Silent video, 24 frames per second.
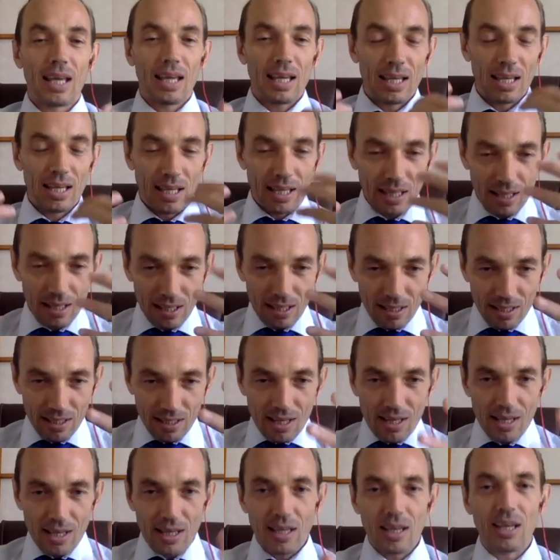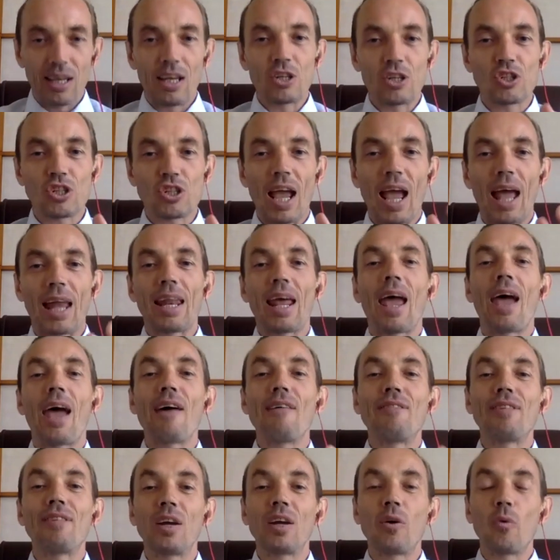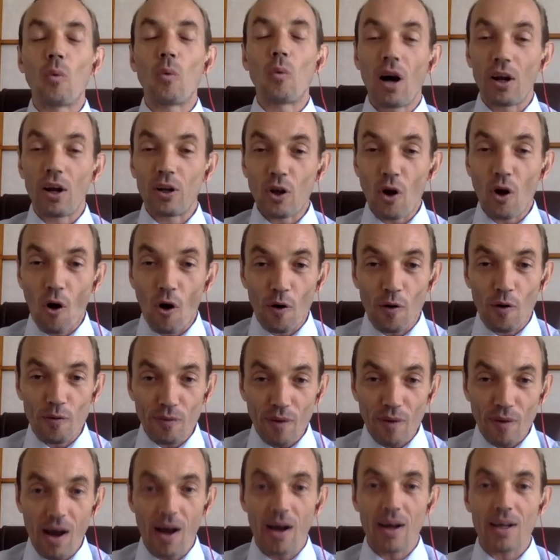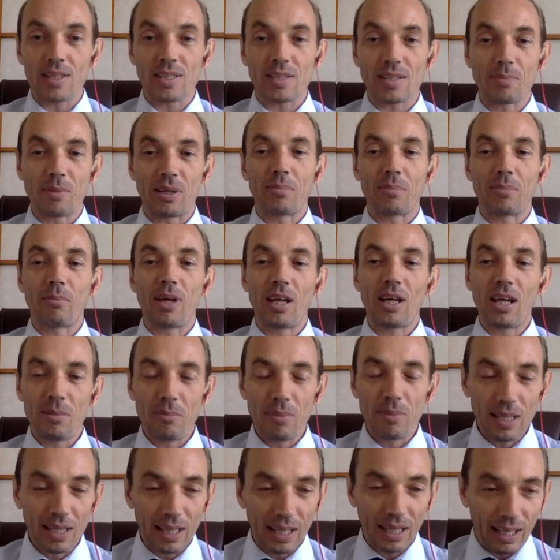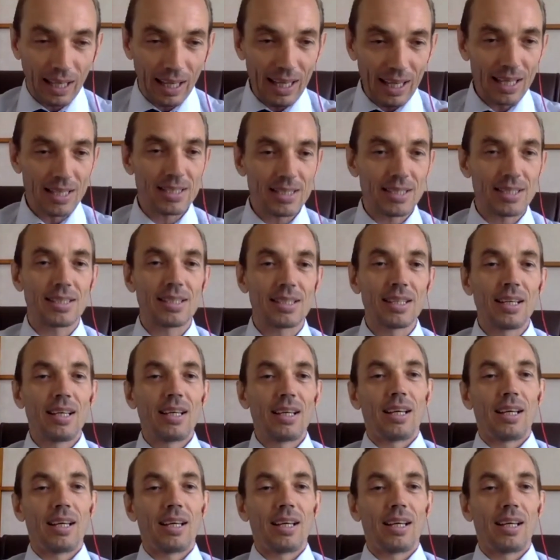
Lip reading: in each and every one of us, but maybe kids